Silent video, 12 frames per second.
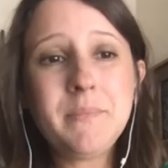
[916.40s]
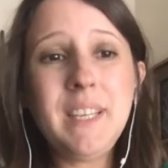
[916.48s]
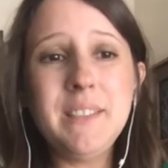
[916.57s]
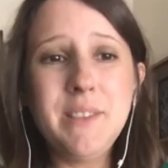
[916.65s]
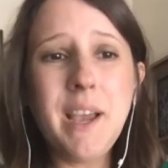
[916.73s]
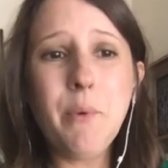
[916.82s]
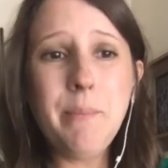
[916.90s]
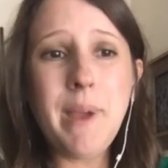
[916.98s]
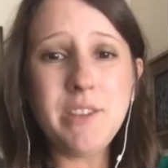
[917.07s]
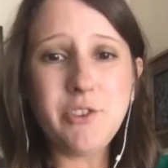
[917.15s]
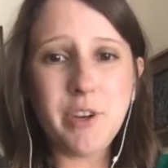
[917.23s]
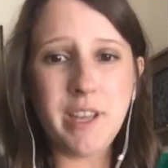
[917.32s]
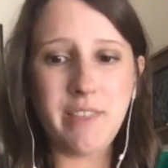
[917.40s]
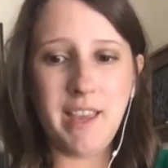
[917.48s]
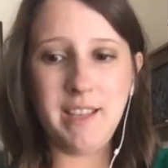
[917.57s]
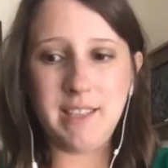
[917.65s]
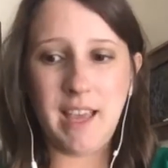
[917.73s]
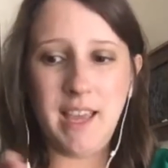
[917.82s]
So yeah, we're measuring
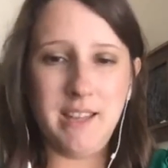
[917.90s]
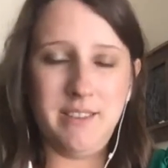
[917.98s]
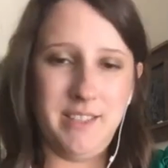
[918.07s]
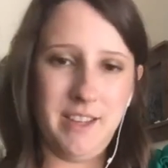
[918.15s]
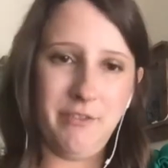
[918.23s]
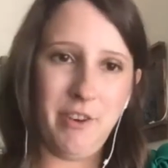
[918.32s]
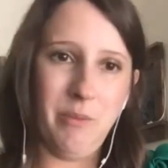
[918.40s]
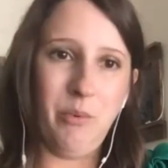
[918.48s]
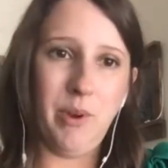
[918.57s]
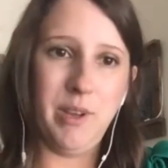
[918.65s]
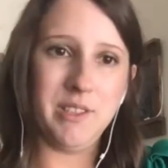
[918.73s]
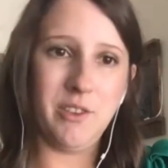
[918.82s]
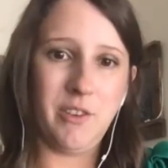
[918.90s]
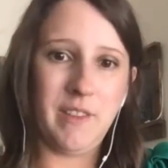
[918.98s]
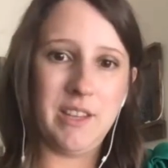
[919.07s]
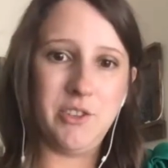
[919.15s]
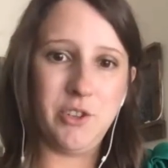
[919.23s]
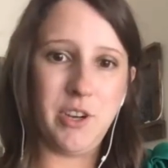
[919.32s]
things at different points along
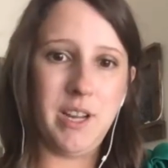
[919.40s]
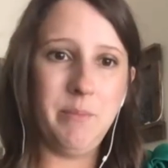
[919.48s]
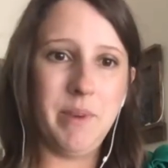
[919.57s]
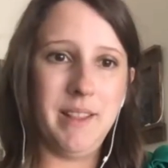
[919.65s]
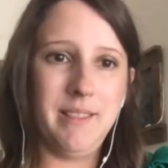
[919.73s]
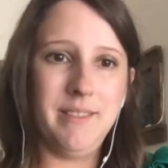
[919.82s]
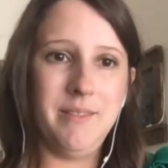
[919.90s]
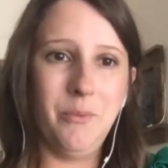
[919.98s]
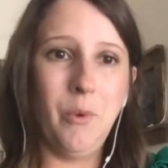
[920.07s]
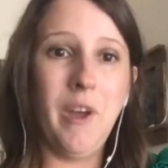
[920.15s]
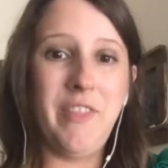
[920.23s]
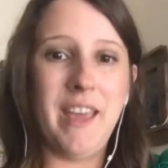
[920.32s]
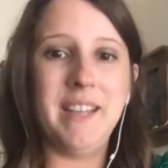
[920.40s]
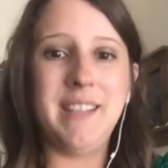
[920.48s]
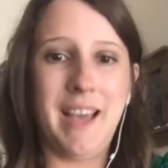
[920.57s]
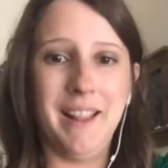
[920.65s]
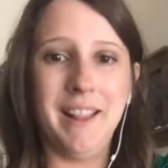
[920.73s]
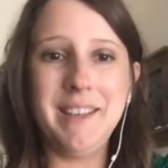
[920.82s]
that journey, but what they
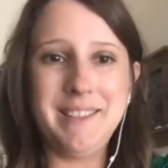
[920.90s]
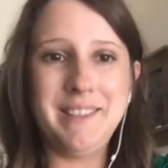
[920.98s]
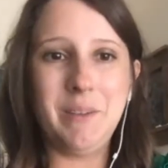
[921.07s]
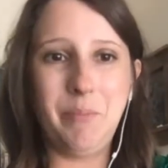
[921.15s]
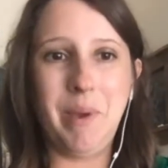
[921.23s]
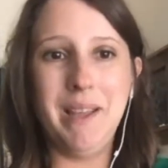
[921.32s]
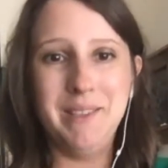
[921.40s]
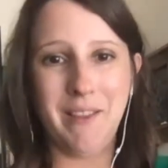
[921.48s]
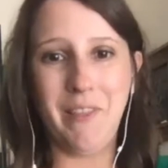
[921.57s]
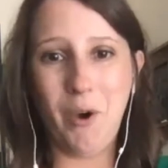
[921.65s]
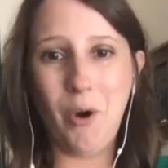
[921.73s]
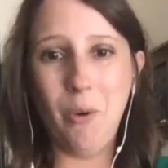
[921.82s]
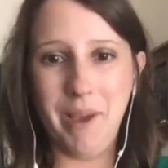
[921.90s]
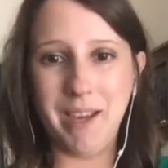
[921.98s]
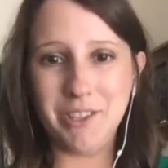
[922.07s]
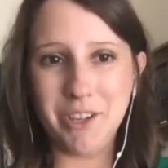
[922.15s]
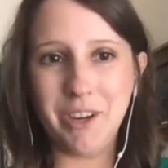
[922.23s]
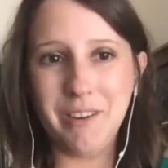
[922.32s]
tell us depends on the whole
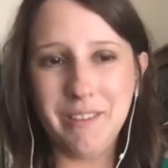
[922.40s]
picture.